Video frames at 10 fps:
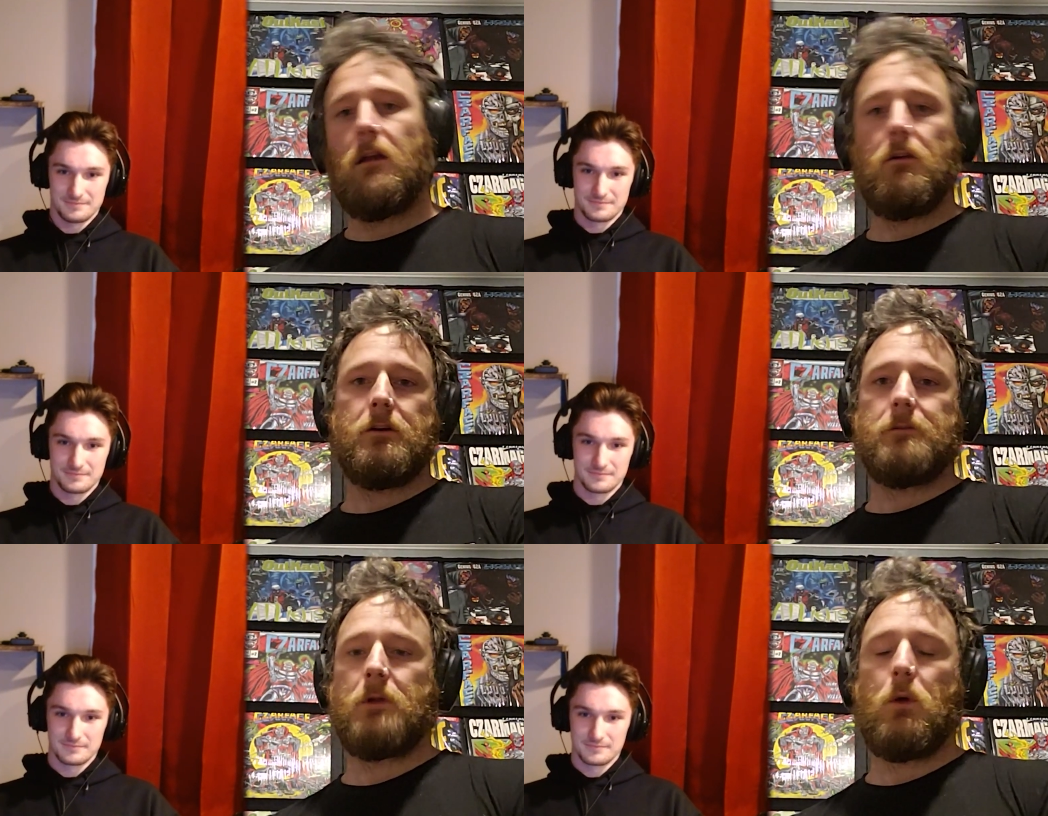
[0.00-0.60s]

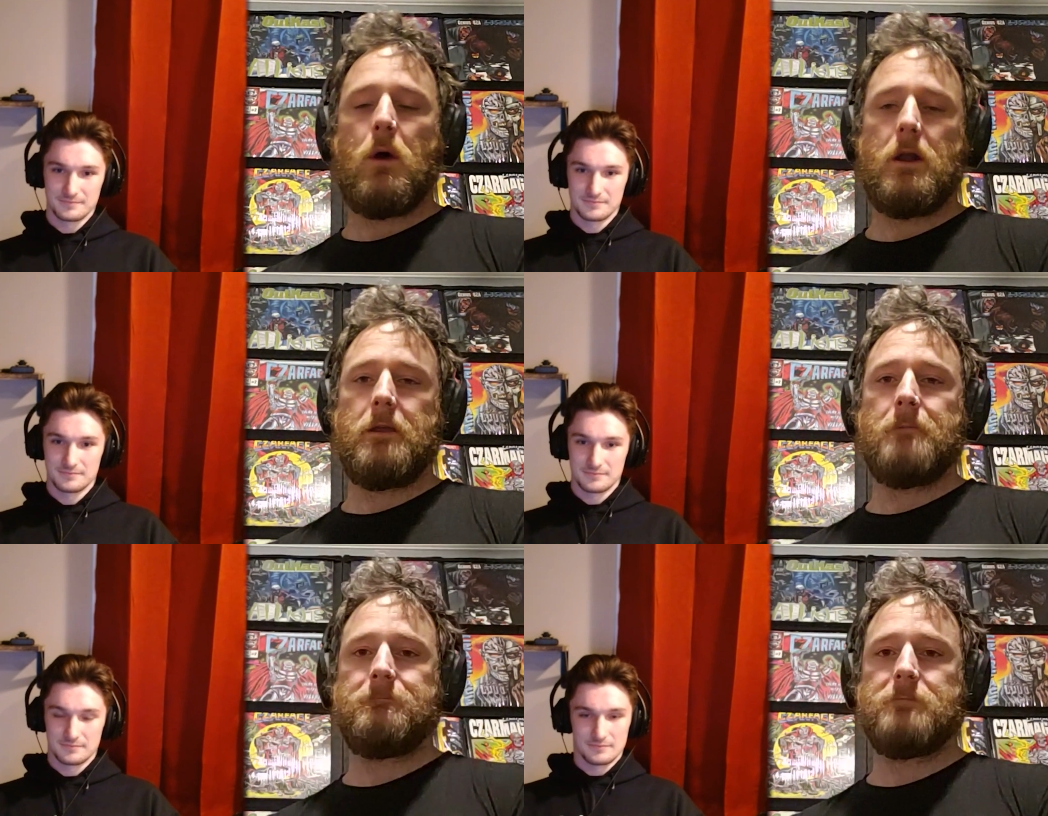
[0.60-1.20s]
Speaker 1: Ariel
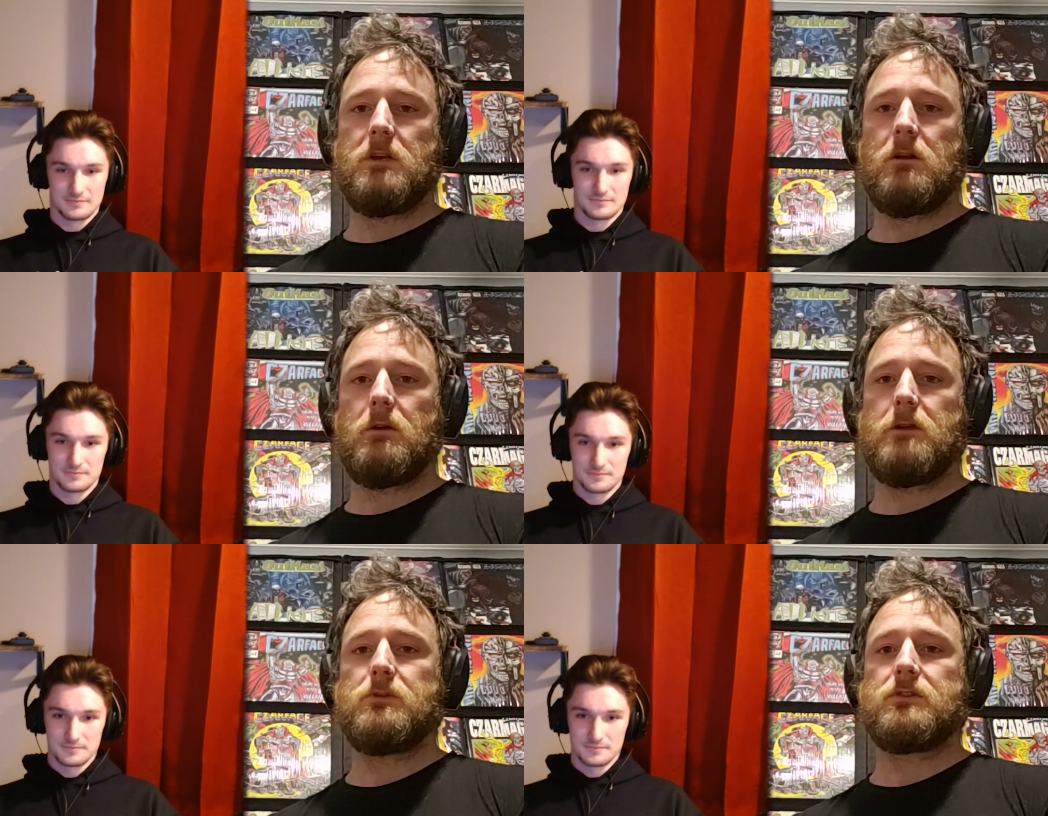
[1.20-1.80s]
Helwani. You
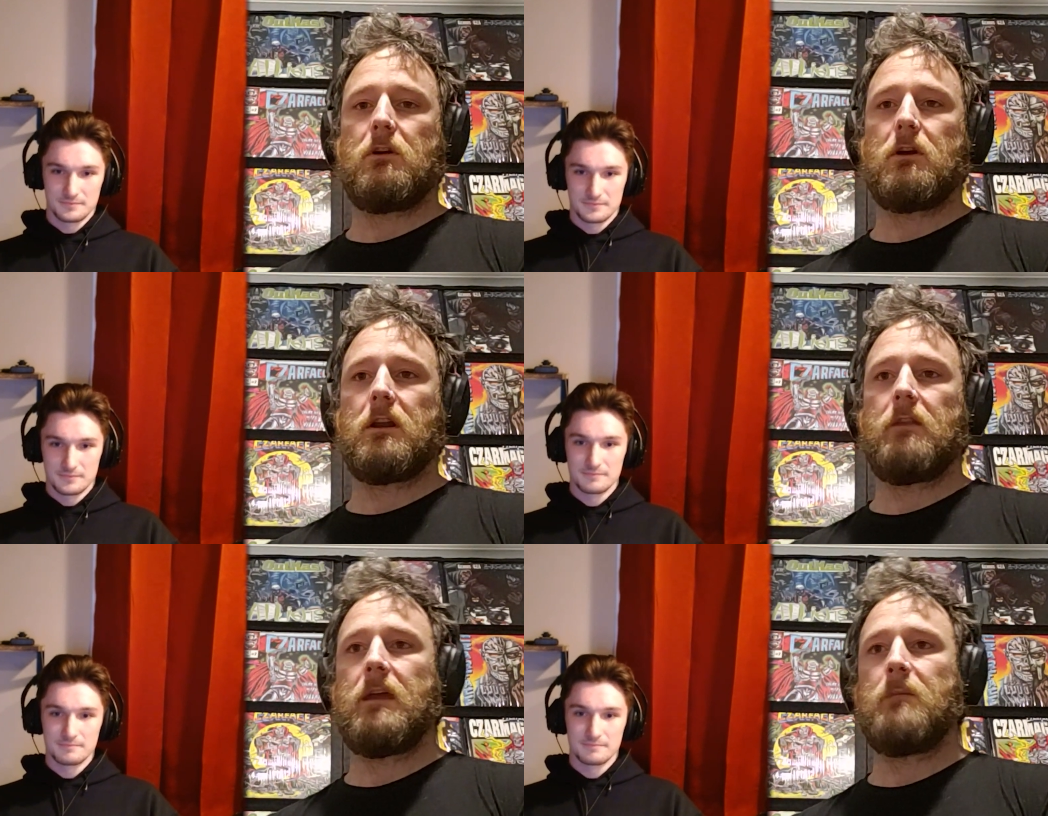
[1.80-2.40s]
know, he was
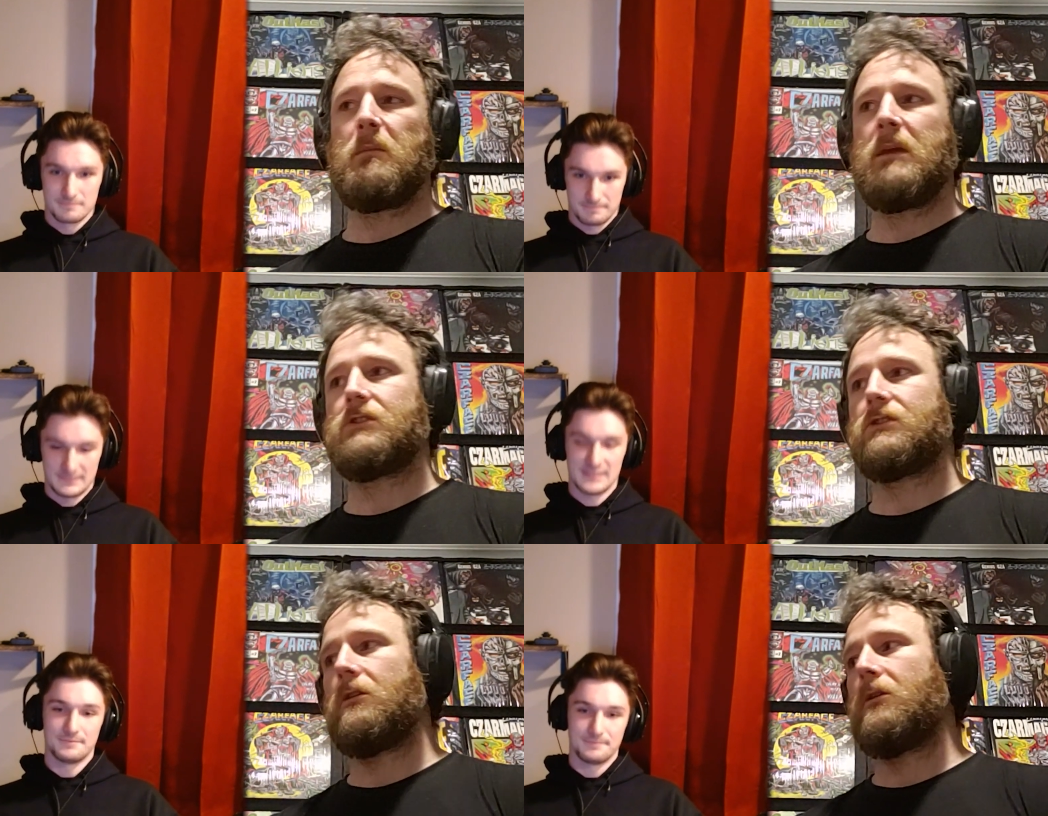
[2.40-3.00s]
talking on the
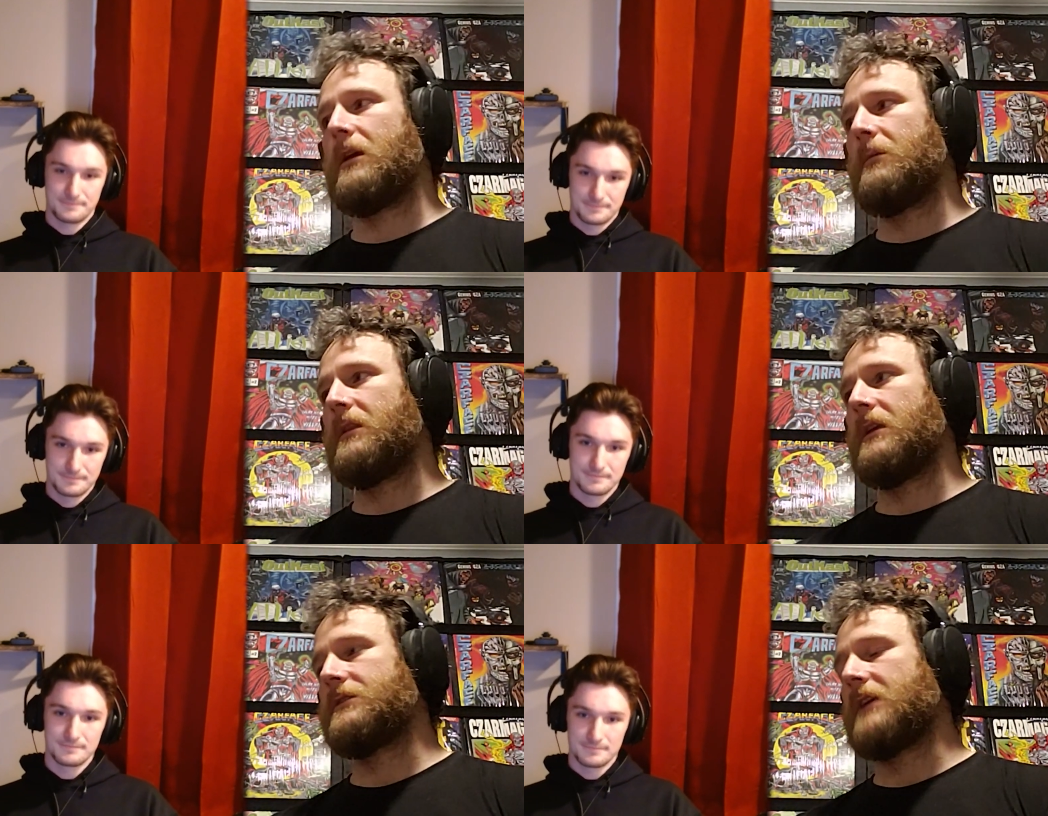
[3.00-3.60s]
MMA yep. show.
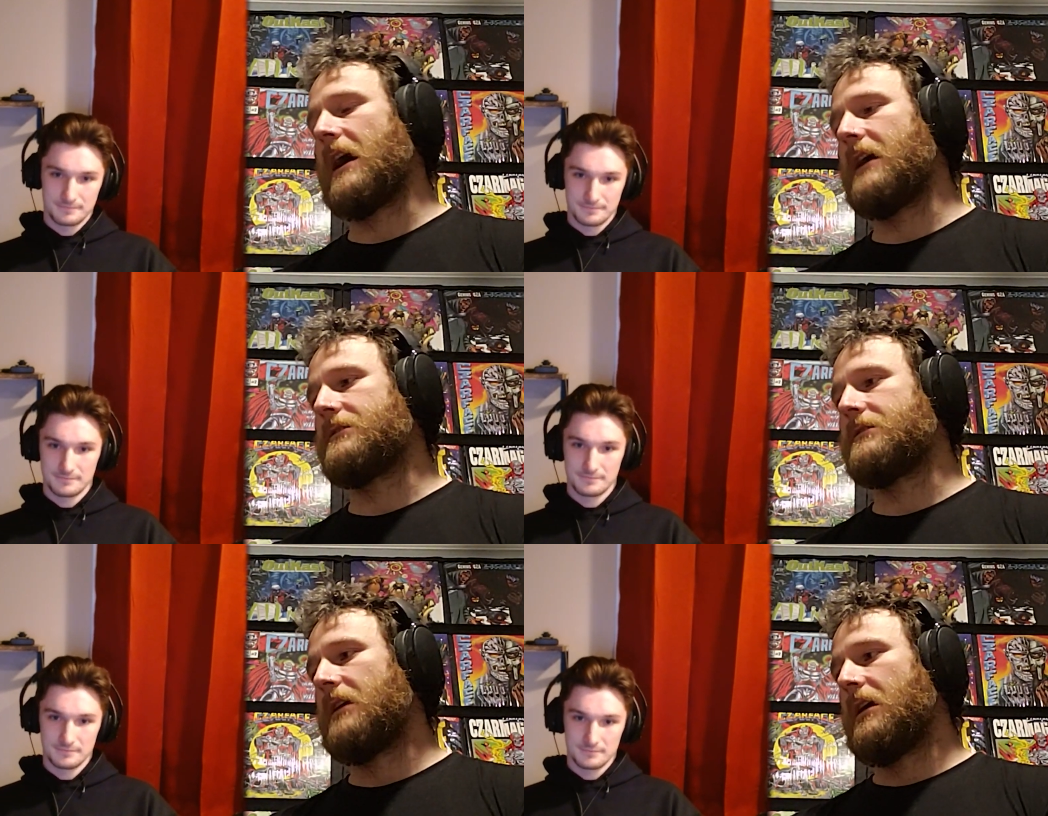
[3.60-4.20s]
Him and his
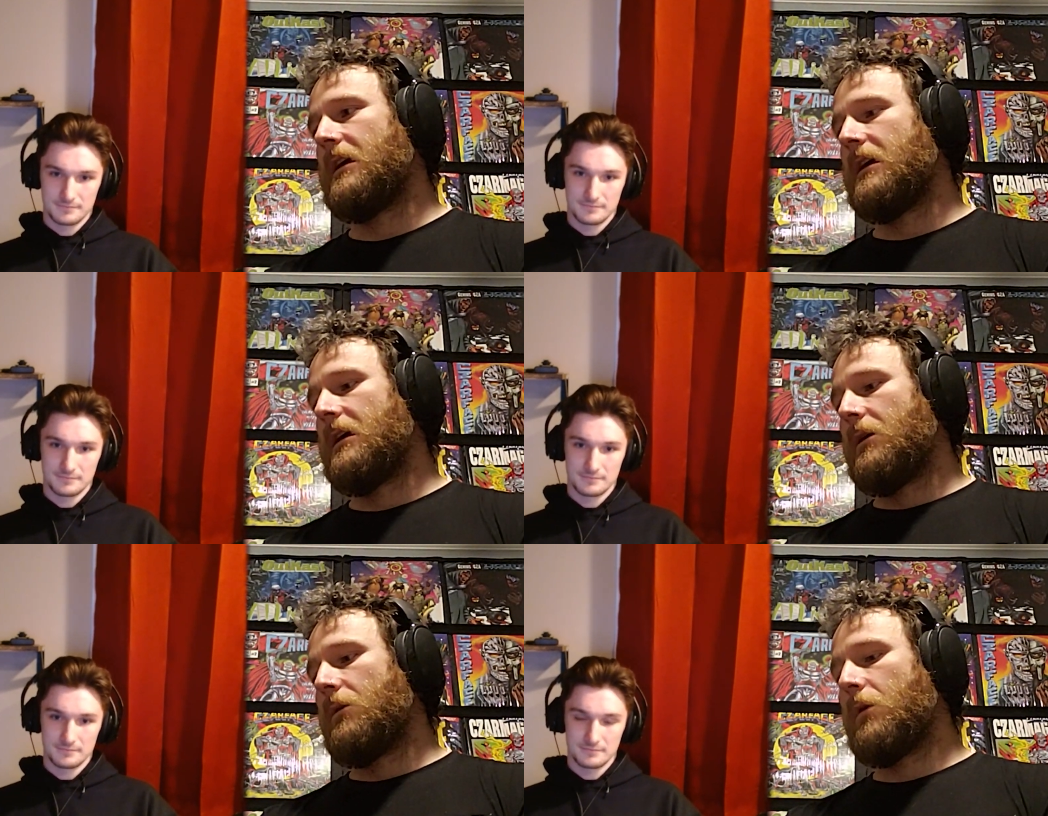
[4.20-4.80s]
guys
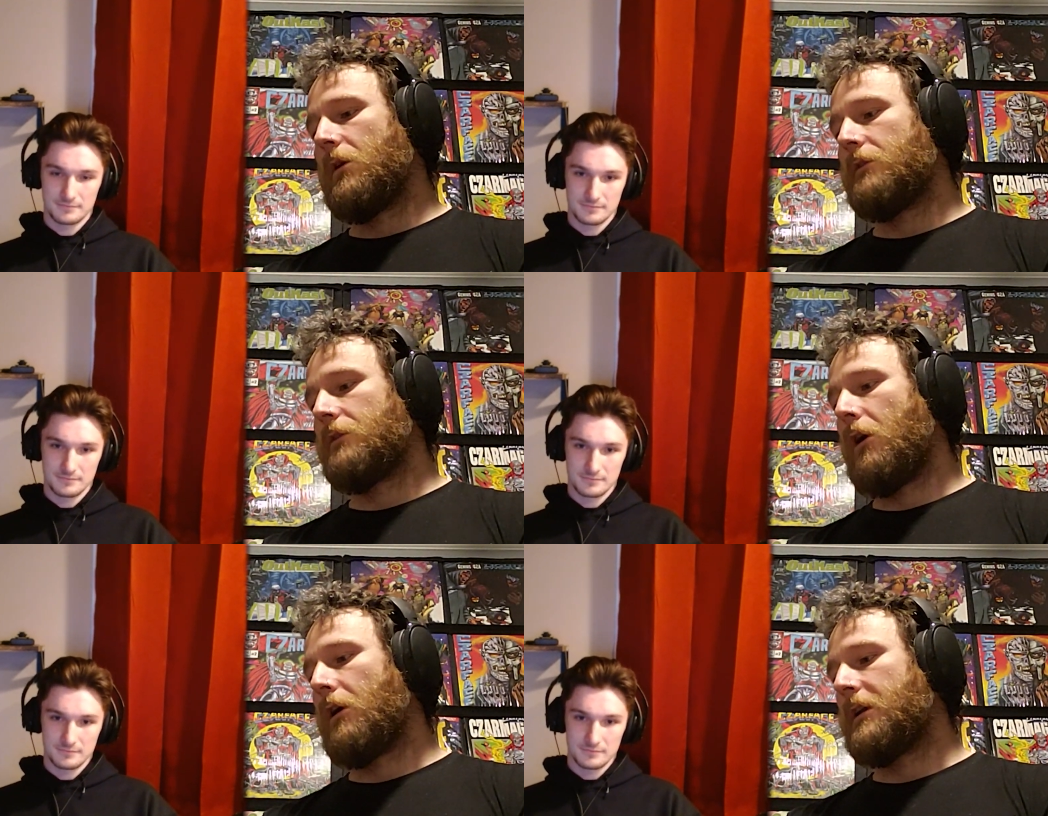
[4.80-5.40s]

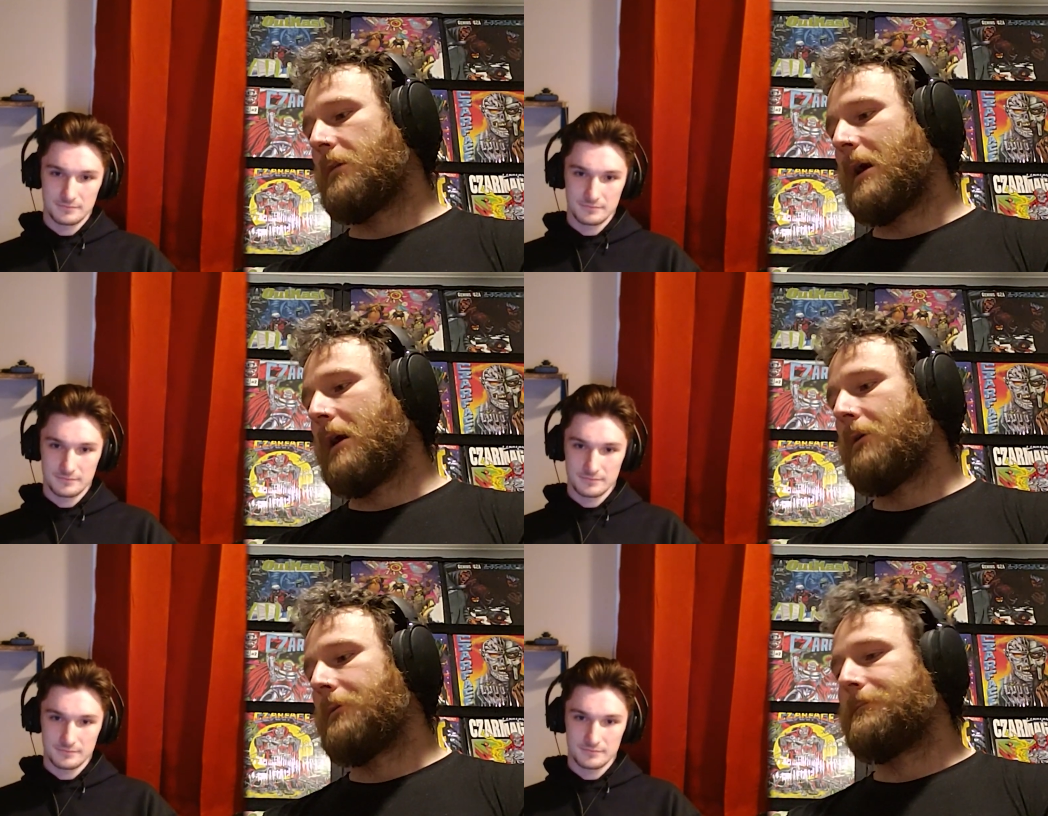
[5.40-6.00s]
were talking
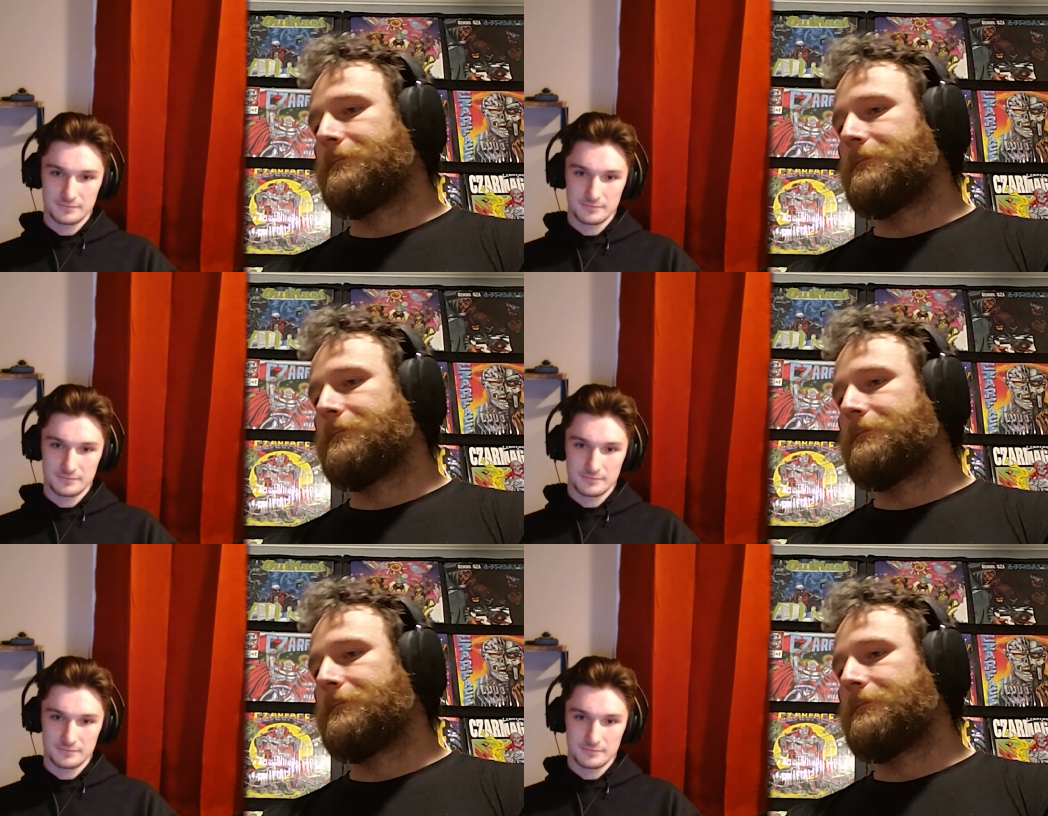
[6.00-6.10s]
about